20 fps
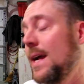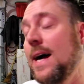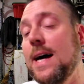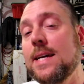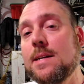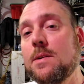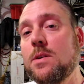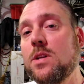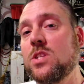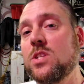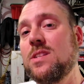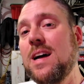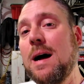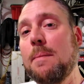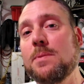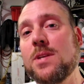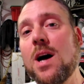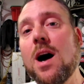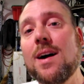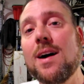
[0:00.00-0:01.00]
Guys, I'm gonna
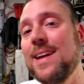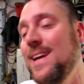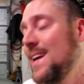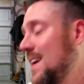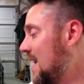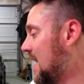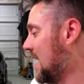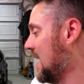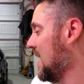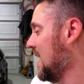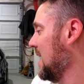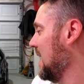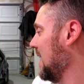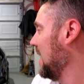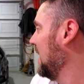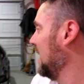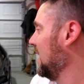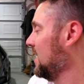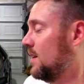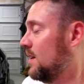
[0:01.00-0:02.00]
stop talking,
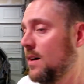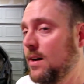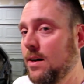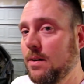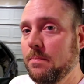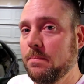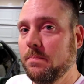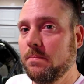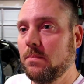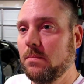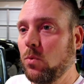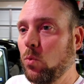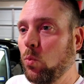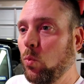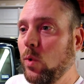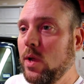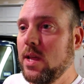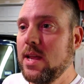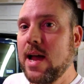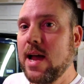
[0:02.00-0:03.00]
and
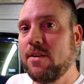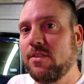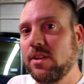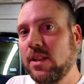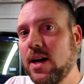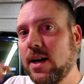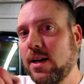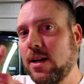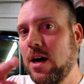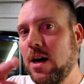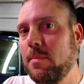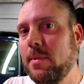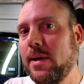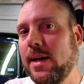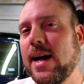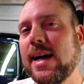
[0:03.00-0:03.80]
we have a lot coming.